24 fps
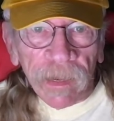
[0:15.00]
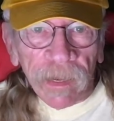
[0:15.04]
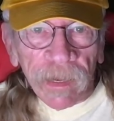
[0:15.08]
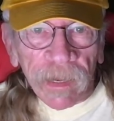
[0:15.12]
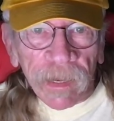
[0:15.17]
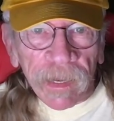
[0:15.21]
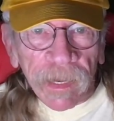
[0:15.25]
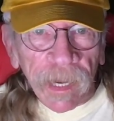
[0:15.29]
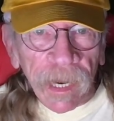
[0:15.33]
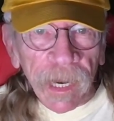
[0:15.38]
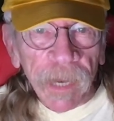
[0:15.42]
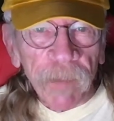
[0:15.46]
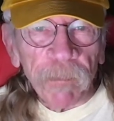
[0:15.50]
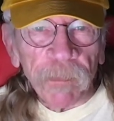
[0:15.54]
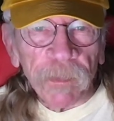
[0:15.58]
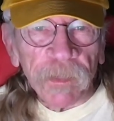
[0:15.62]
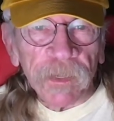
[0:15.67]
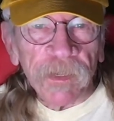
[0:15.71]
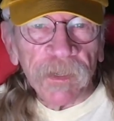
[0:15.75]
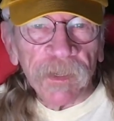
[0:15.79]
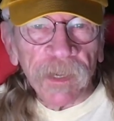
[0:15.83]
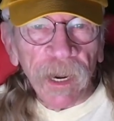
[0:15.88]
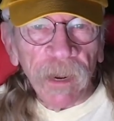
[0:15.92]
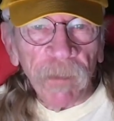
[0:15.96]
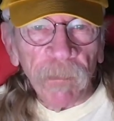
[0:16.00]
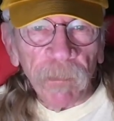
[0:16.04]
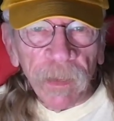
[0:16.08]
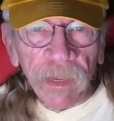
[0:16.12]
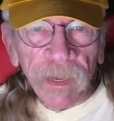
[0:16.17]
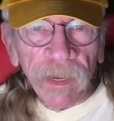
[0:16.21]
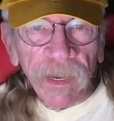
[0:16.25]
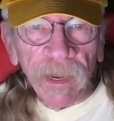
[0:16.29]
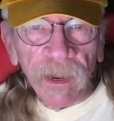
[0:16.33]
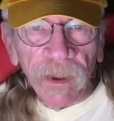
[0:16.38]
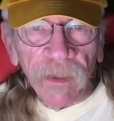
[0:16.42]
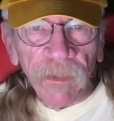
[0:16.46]
keeps
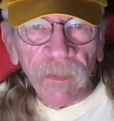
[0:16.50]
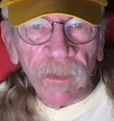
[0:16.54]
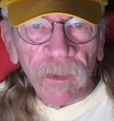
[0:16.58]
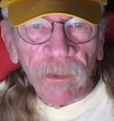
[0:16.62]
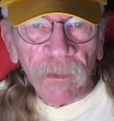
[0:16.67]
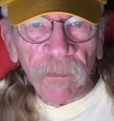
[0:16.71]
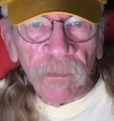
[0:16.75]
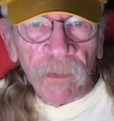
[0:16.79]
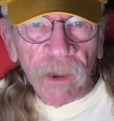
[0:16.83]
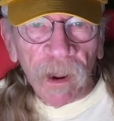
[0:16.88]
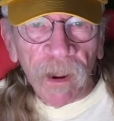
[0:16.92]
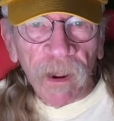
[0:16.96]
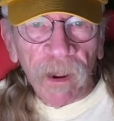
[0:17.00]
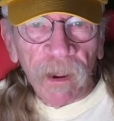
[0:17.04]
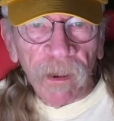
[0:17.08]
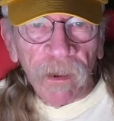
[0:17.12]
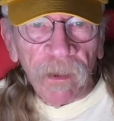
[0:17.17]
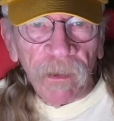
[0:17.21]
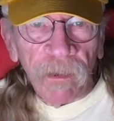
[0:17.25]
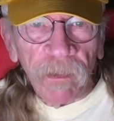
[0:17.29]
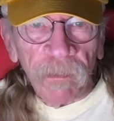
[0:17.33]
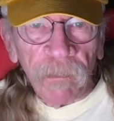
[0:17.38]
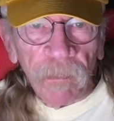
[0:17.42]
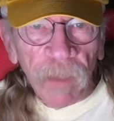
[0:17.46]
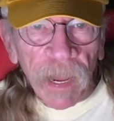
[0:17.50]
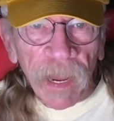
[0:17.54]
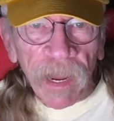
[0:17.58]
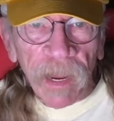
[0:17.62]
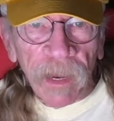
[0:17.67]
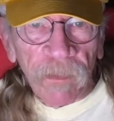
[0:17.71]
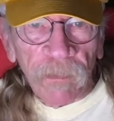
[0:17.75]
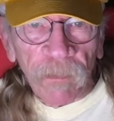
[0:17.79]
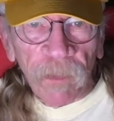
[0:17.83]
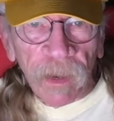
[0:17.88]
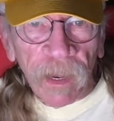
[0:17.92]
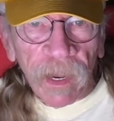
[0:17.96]
jumping on the wrong
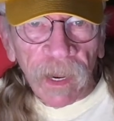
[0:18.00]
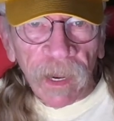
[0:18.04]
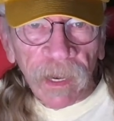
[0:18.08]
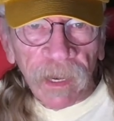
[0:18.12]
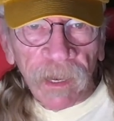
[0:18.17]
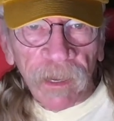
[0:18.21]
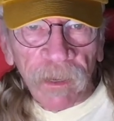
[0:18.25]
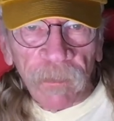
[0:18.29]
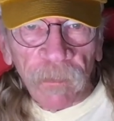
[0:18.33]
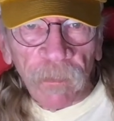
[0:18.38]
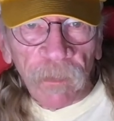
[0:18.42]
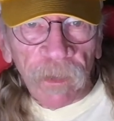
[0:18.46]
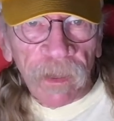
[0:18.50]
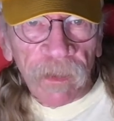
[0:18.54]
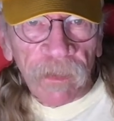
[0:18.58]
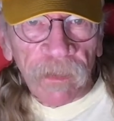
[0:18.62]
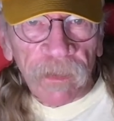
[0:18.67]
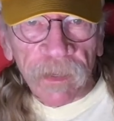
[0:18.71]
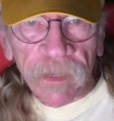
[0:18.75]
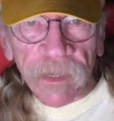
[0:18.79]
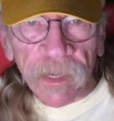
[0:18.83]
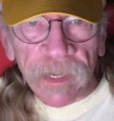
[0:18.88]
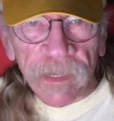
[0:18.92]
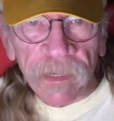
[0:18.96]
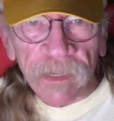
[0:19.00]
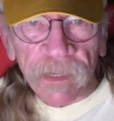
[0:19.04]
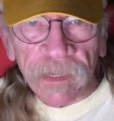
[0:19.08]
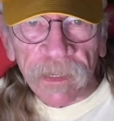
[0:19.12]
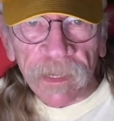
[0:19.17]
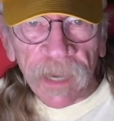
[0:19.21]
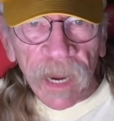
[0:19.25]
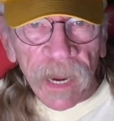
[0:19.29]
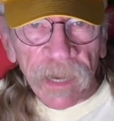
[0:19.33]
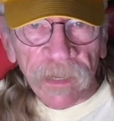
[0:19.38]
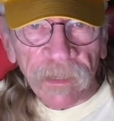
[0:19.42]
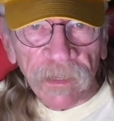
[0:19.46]
bandwagon with
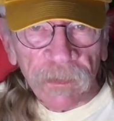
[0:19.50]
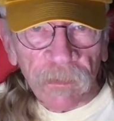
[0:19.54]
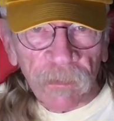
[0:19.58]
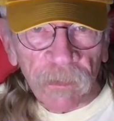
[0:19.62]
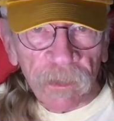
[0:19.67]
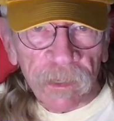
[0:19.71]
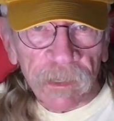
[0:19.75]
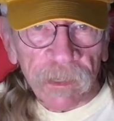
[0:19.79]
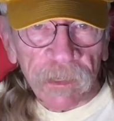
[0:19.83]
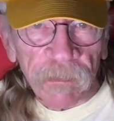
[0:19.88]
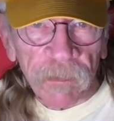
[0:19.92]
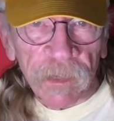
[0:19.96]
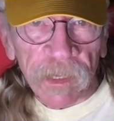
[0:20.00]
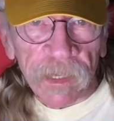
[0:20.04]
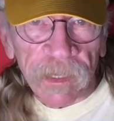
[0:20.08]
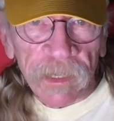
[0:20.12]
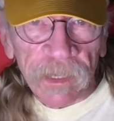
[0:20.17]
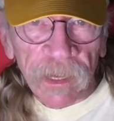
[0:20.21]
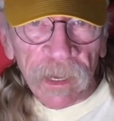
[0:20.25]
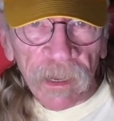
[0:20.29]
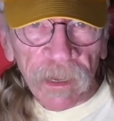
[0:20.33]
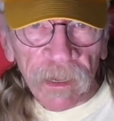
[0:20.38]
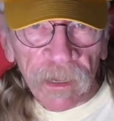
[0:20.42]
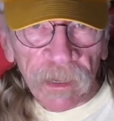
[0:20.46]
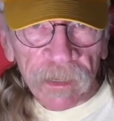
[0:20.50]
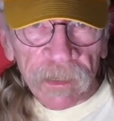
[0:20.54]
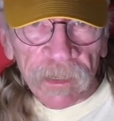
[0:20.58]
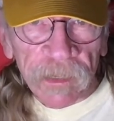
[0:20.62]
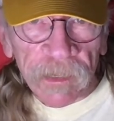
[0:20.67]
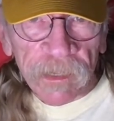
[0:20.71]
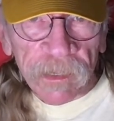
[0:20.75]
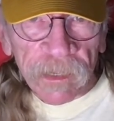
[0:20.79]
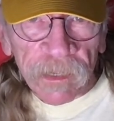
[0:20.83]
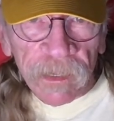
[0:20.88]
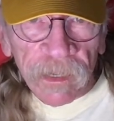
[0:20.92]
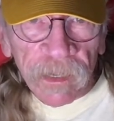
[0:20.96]
disastrous
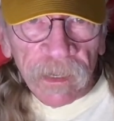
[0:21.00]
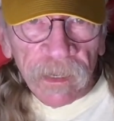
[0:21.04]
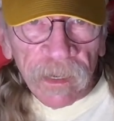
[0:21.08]
results.